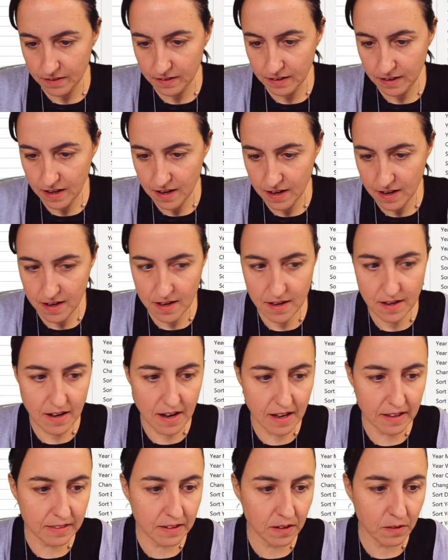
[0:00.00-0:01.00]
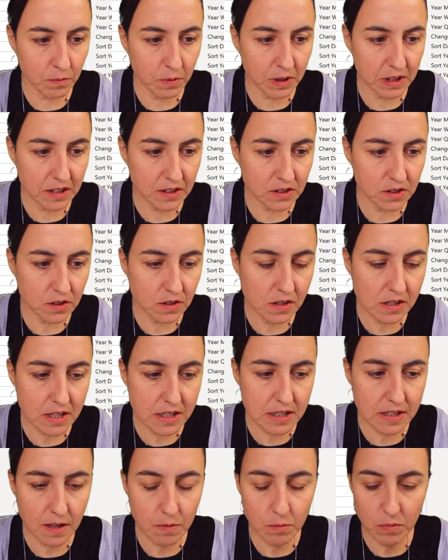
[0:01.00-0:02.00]
Okay, and then we need to do the
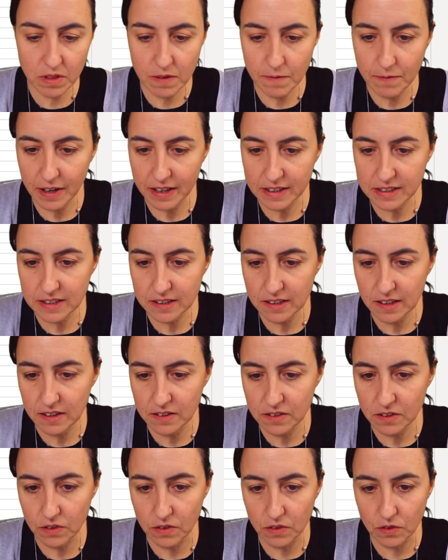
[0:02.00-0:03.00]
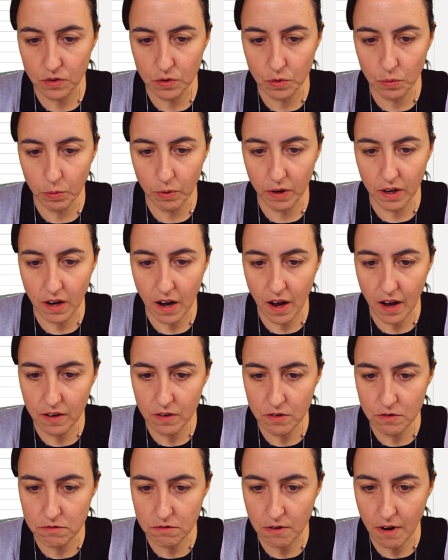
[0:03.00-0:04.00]
same with the vaccinations where I
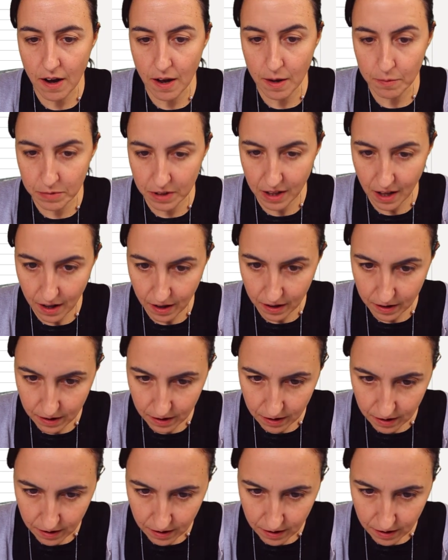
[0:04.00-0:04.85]
grab that